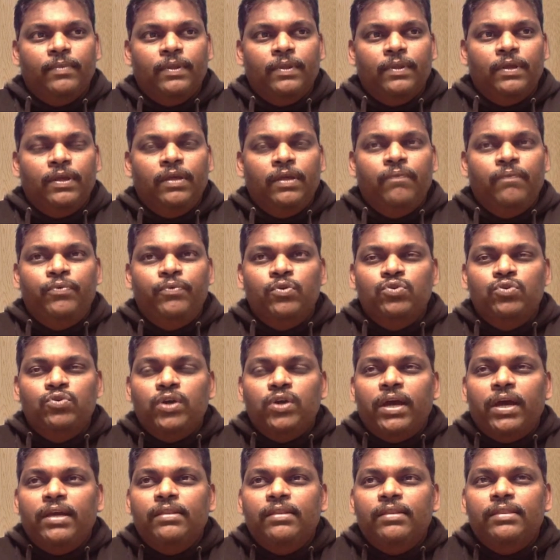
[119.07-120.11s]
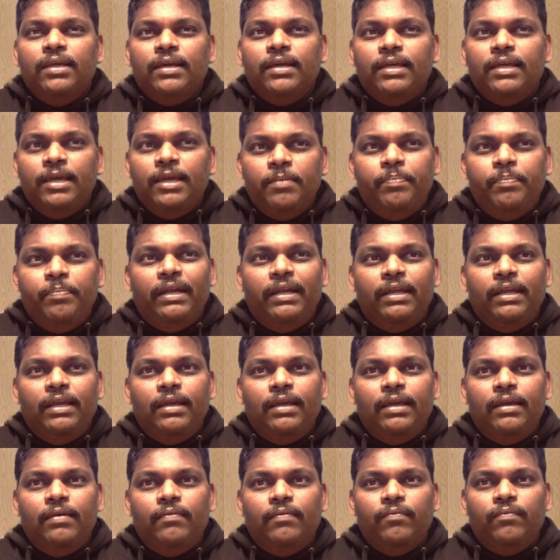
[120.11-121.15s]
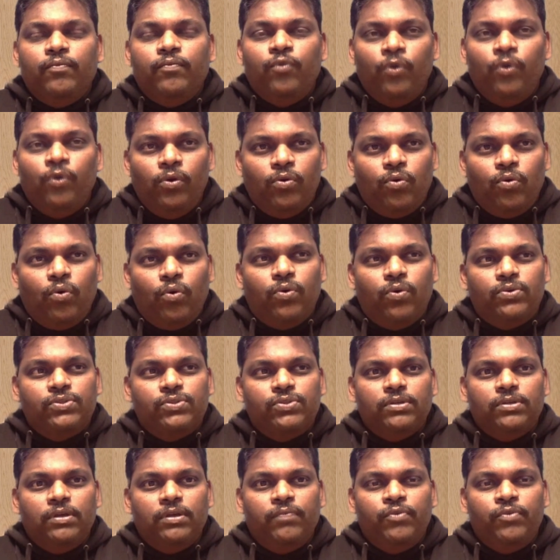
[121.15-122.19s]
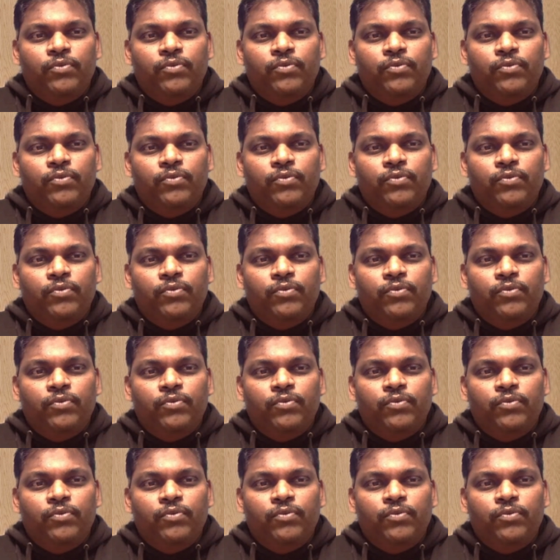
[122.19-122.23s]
If you join the EPT full course, the